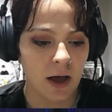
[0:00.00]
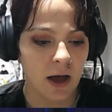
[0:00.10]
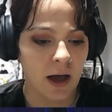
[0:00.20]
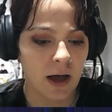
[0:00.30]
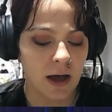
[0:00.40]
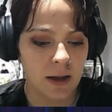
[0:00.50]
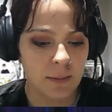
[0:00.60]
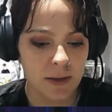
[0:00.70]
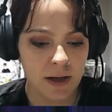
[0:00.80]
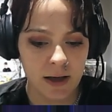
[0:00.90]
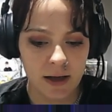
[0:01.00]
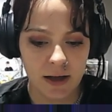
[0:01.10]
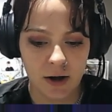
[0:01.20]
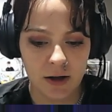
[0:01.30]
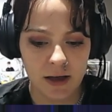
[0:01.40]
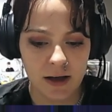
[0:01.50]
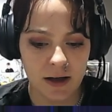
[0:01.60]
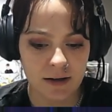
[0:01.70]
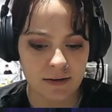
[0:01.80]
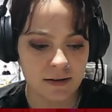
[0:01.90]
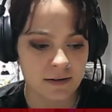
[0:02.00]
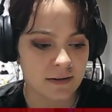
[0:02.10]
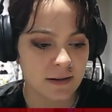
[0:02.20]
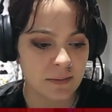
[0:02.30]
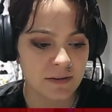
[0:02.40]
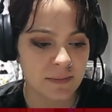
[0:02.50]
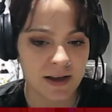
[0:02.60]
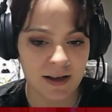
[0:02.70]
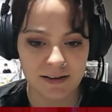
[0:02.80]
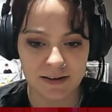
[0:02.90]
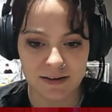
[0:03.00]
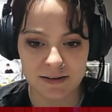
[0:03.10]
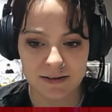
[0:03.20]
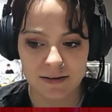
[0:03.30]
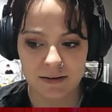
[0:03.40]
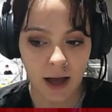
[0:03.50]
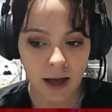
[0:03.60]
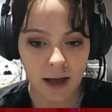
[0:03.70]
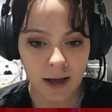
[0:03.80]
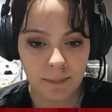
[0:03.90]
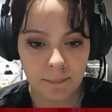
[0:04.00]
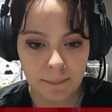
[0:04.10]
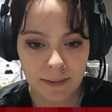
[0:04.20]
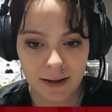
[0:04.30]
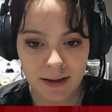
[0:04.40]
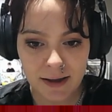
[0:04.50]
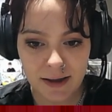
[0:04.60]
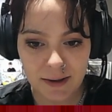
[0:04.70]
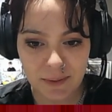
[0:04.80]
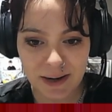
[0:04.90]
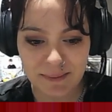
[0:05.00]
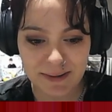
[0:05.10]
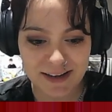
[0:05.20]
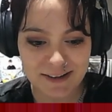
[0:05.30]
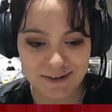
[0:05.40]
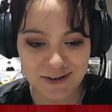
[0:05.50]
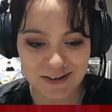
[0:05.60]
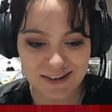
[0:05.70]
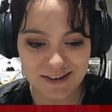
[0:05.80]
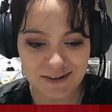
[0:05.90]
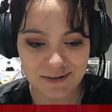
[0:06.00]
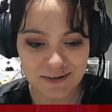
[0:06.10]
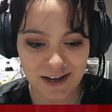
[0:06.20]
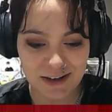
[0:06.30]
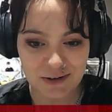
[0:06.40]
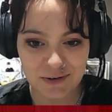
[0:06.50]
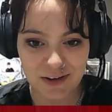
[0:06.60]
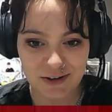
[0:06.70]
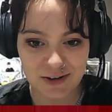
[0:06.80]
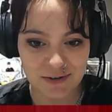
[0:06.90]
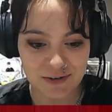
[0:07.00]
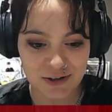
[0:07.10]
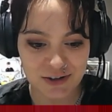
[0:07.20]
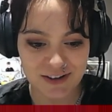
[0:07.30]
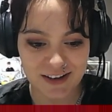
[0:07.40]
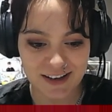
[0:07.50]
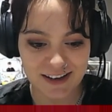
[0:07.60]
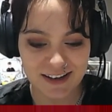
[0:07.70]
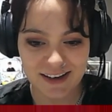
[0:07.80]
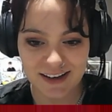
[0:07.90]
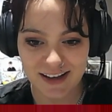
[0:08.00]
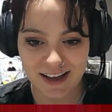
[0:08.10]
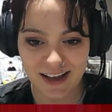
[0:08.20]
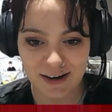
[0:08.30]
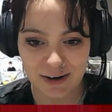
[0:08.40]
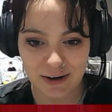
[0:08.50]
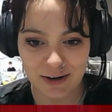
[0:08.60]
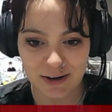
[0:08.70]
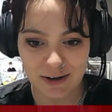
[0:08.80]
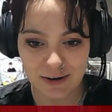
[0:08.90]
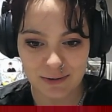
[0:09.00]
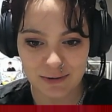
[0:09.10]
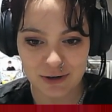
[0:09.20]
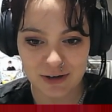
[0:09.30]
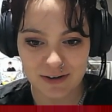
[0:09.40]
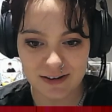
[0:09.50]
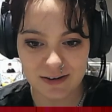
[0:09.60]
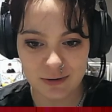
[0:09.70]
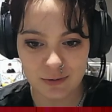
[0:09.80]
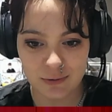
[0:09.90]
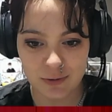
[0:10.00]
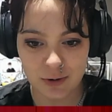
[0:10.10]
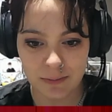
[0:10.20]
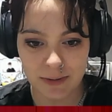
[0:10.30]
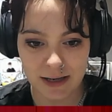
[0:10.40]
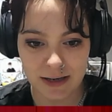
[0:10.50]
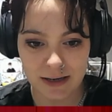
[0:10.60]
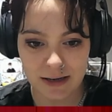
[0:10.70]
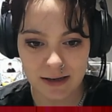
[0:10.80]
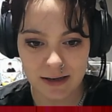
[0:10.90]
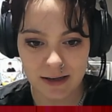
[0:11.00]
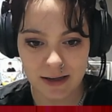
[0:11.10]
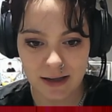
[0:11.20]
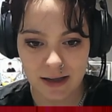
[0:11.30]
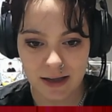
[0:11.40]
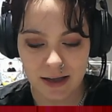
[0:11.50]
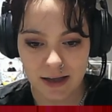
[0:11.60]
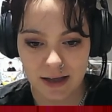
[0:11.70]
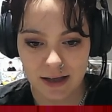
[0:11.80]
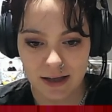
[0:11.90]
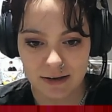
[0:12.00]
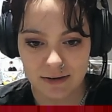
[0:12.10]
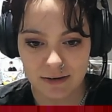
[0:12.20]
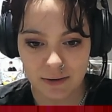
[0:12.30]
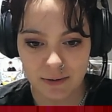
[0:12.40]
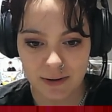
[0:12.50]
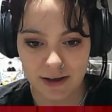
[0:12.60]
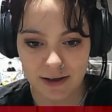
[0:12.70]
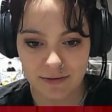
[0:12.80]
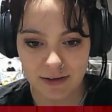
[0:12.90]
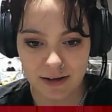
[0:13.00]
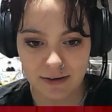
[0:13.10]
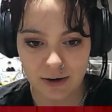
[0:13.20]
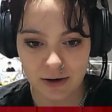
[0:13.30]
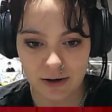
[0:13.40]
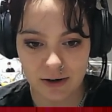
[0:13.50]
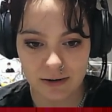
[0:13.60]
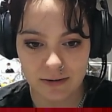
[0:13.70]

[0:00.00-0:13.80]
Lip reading: Are they cousins? They must be cousins. Wait a minute. So she's into. I just realized she's a Richardson, and she's into Roman. So if that's her,